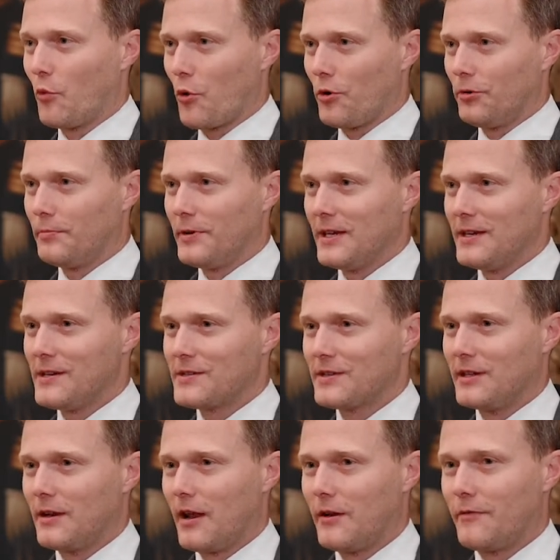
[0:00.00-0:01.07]
world
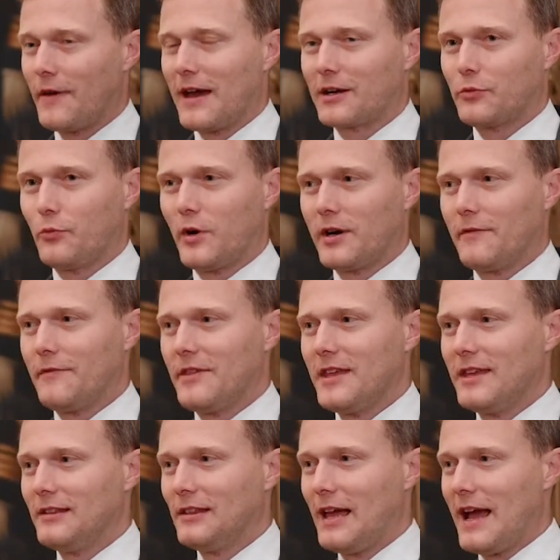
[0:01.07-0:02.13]
peace. And in fact, one
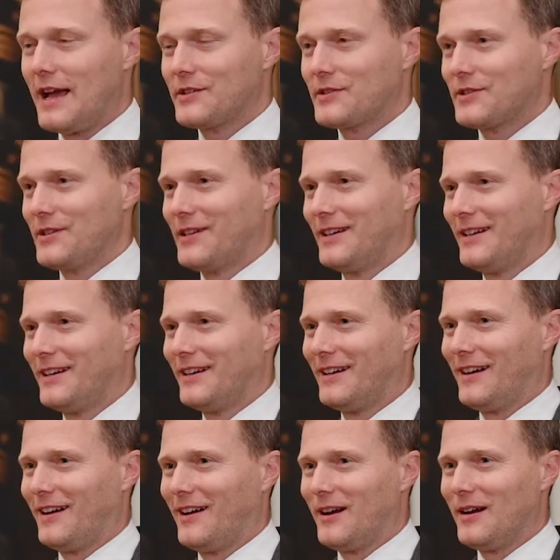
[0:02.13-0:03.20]
of the last
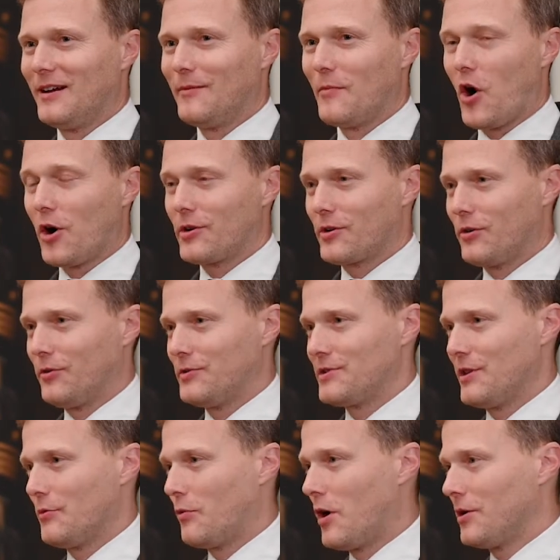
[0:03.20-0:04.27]

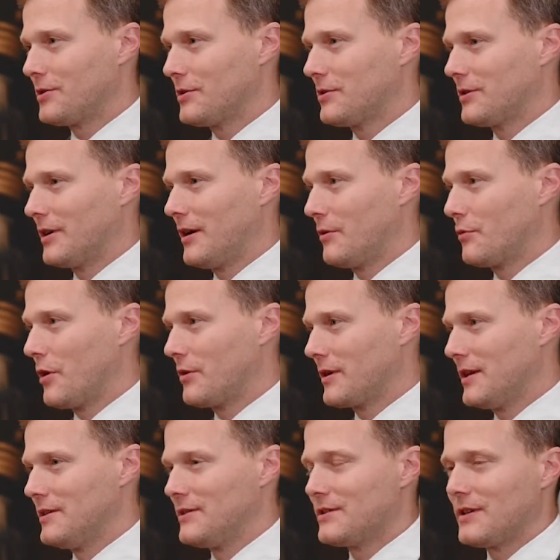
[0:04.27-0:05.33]
articles that Waltz
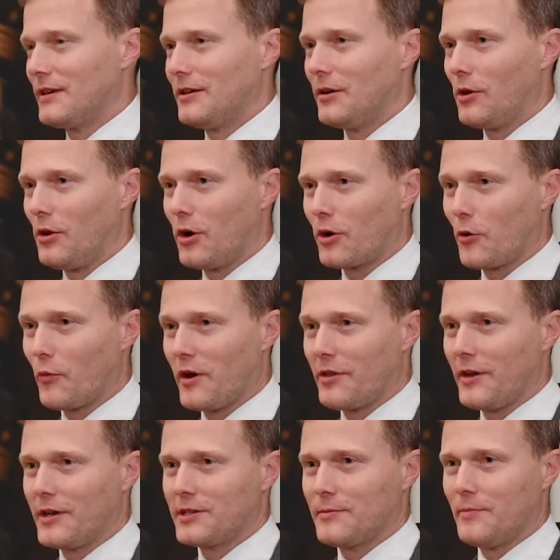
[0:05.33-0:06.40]
wrote, he's no longer
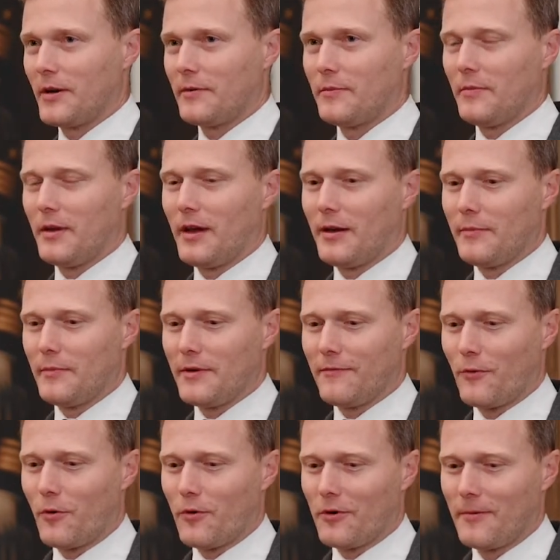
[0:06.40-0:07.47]
with us, but
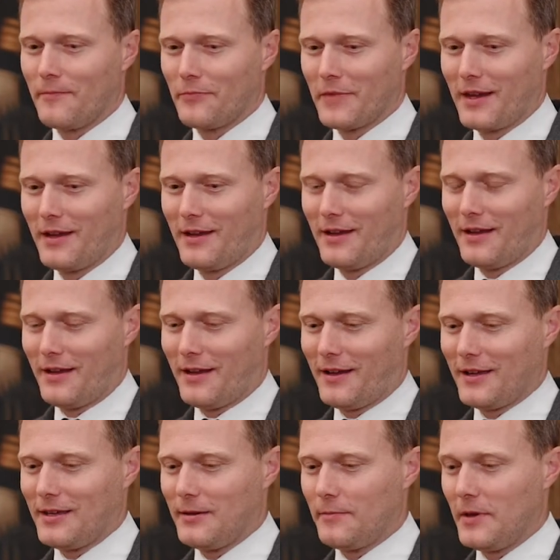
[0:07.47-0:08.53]
before
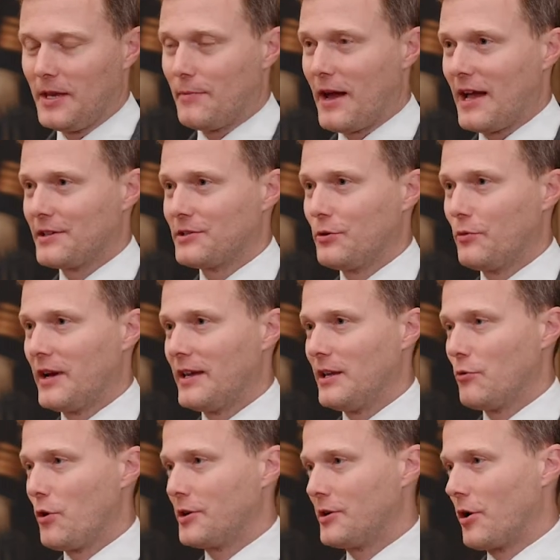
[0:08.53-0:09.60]
he passed
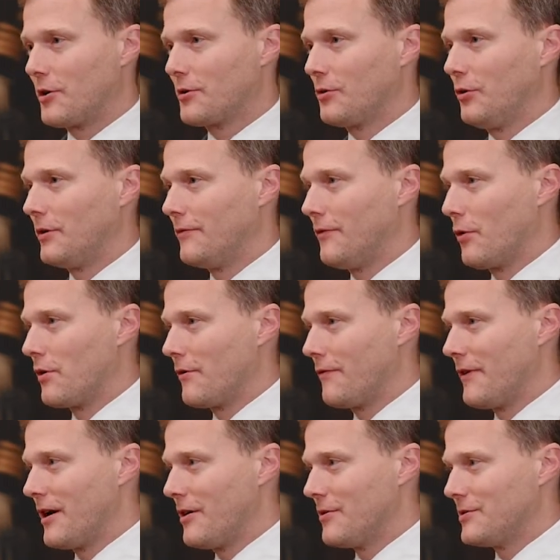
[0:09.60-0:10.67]
away, he wrote an article in
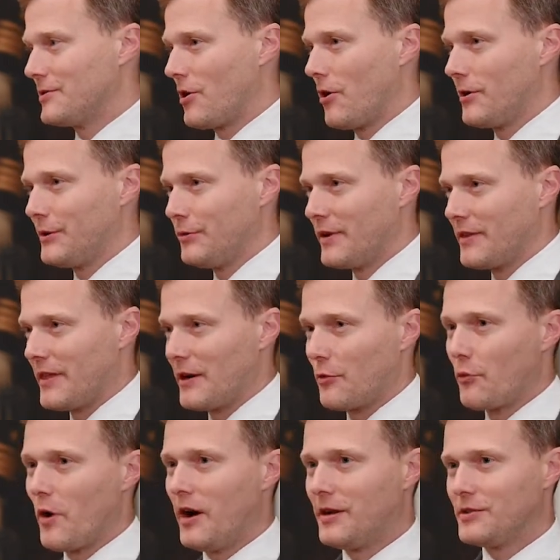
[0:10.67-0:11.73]
Foreign Affairs arguing
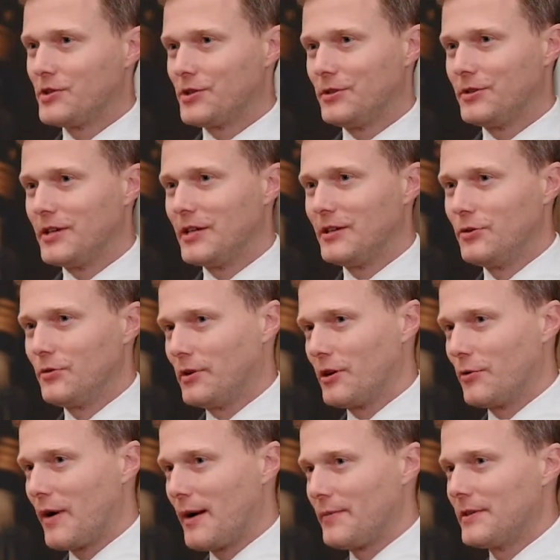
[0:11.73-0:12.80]
that Iran should get
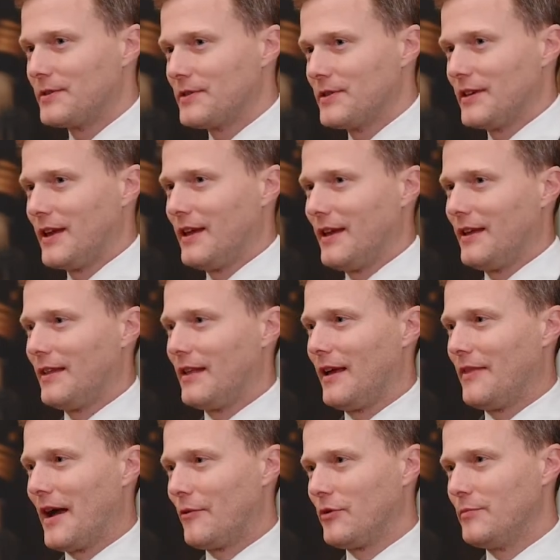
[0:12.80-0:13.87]
nuclear weapons,
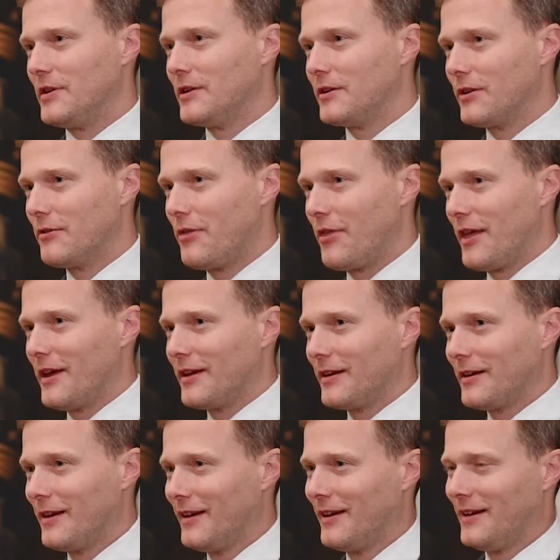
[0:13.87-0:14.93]
and that would be a good
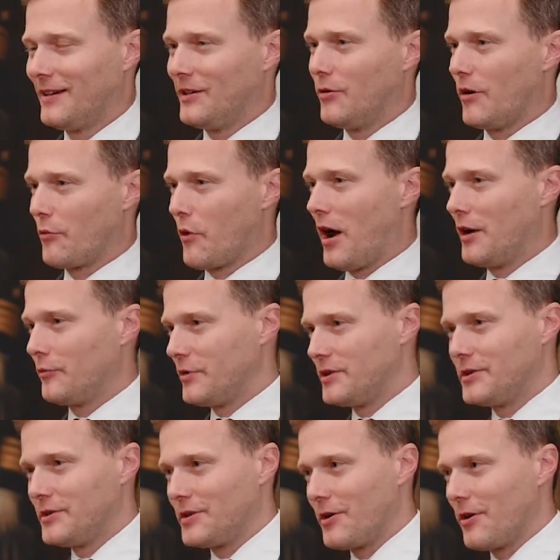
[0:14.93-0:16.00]
thing. Iran
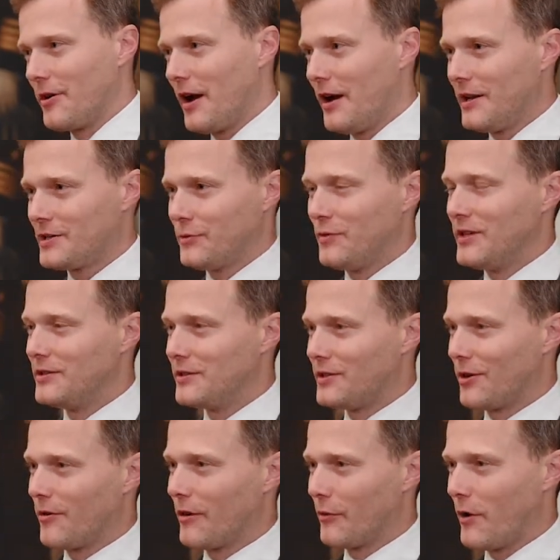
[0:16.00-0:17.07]
would deter us, we'd
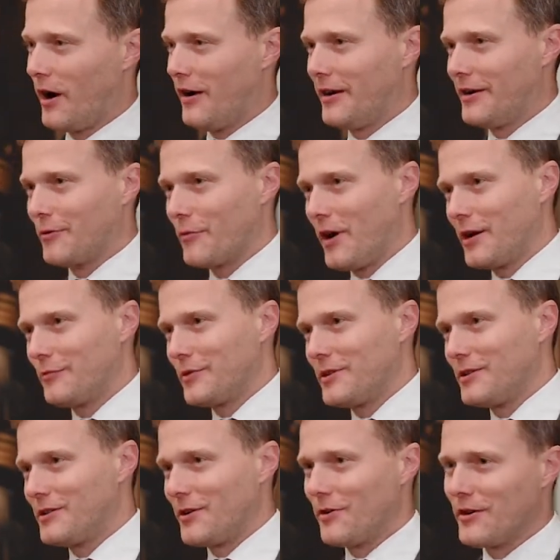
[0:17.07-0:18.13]
deter Iran, Iran
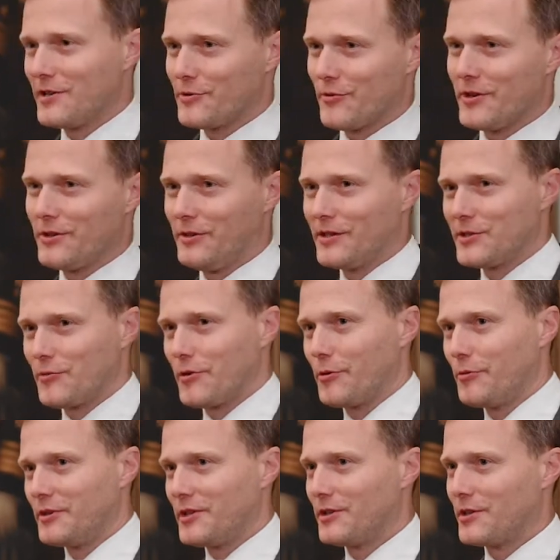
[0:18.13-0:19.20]
would deter Israel,
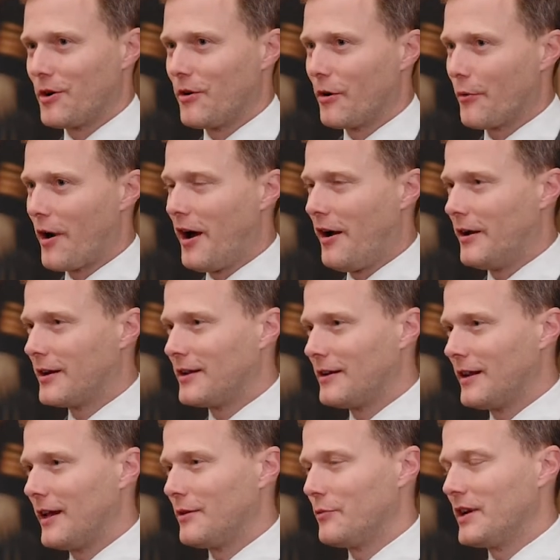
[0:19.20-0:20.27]
Israel would deter
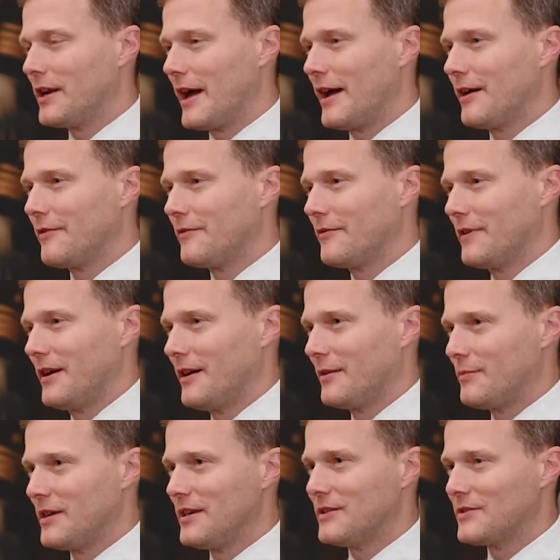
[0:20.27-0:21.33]
Iran, and we'd
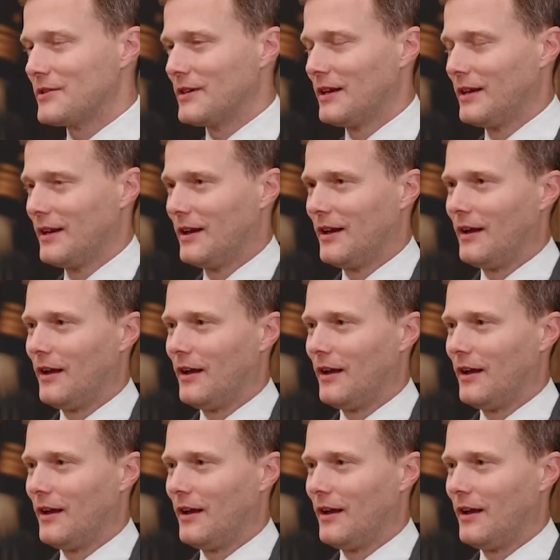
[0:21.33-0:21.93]
have peace.